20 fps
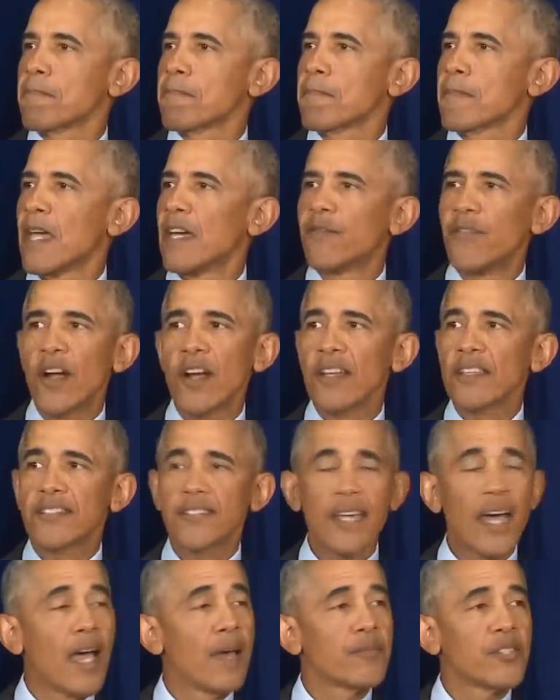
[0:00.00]
At various
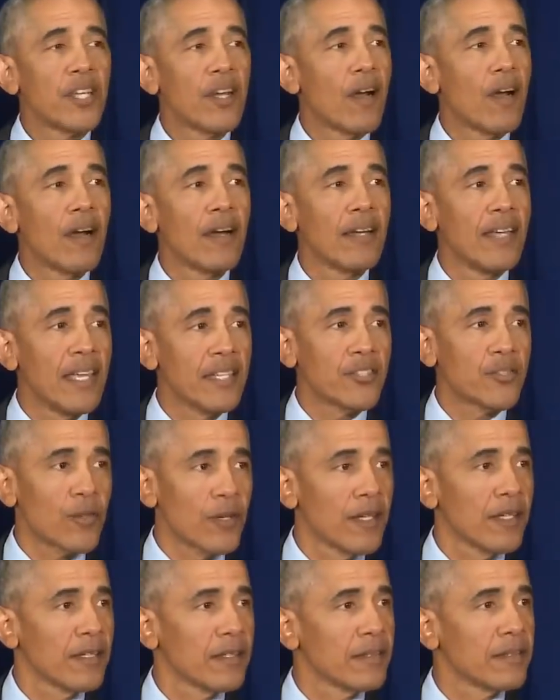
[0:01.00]
times in our
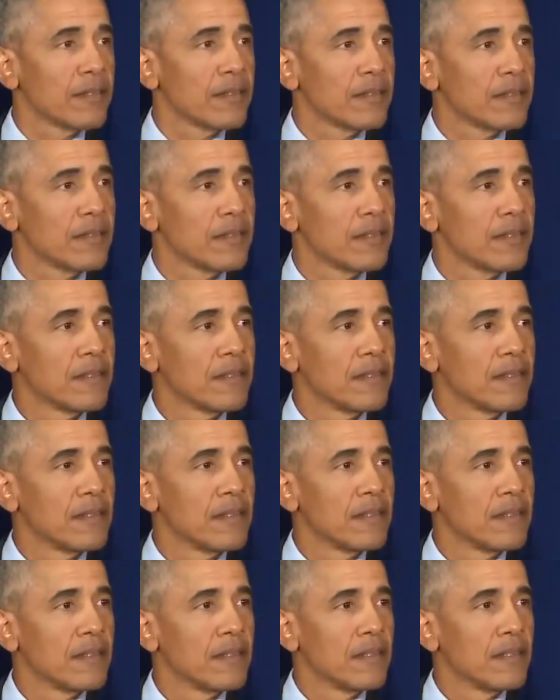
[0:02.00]
history,
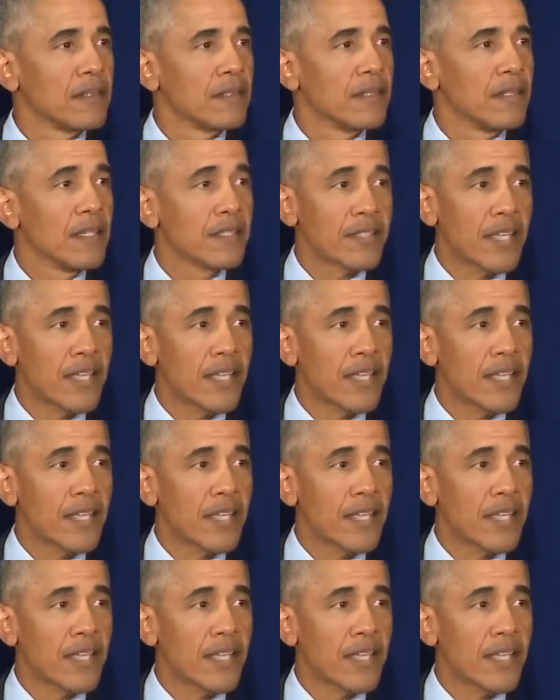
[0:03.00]
this